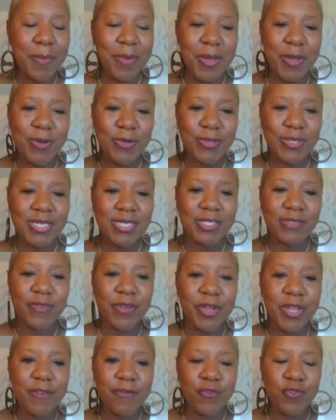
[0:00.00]
penalties
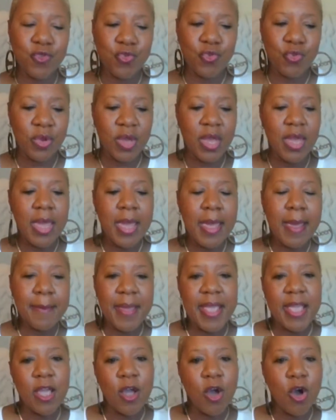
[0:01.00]
for if you
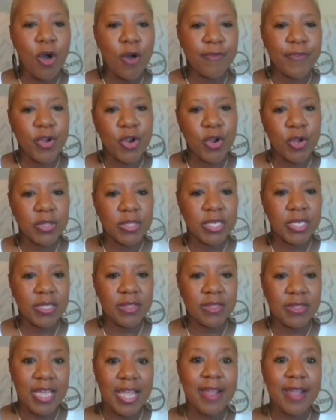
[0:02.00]
pay it off early.